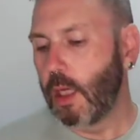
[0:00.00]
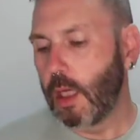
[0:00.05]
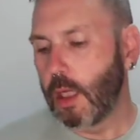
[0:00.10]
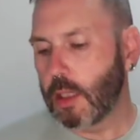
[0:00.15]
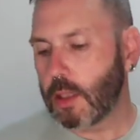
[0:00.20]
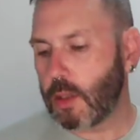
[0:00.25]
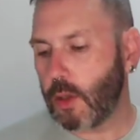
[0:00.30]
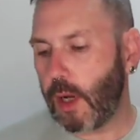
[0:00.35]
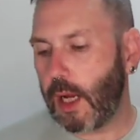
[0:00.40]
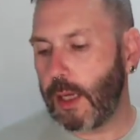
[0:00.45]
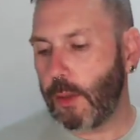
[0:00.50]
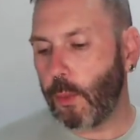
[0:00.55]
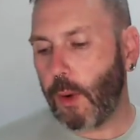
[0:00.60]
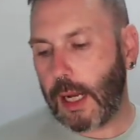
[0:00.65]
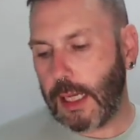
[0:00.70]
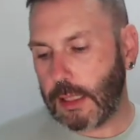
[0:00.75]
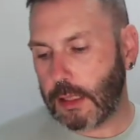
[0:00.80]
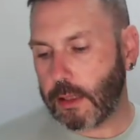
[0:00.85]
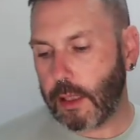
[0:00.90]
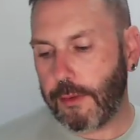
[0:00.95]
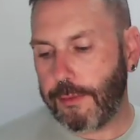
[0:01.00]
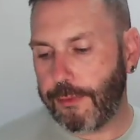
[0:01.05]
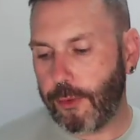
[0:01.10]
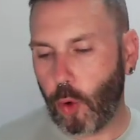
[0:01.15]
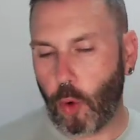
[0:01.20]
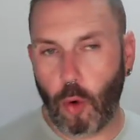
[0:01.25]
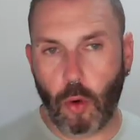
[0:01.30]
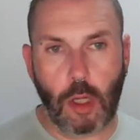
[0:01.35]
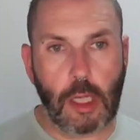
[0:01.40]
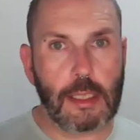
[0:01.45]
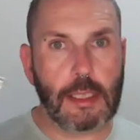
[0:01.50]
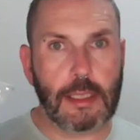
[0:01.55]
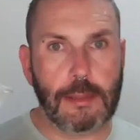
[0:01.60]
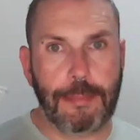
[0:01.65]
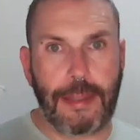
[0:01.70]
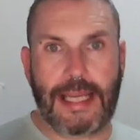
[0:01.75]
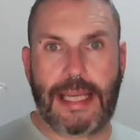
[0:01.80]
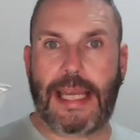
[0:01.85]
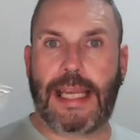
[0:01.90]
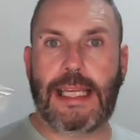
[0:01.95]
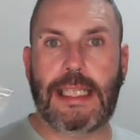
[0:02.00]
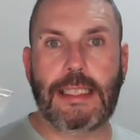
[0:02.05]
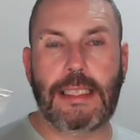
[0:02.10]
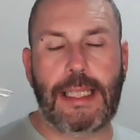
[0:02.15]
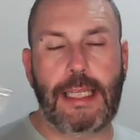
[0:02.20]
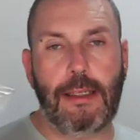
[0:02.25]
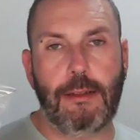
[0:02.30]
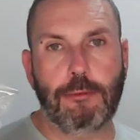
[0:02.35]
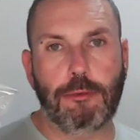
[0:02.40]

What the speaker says: So I went for Speakeasy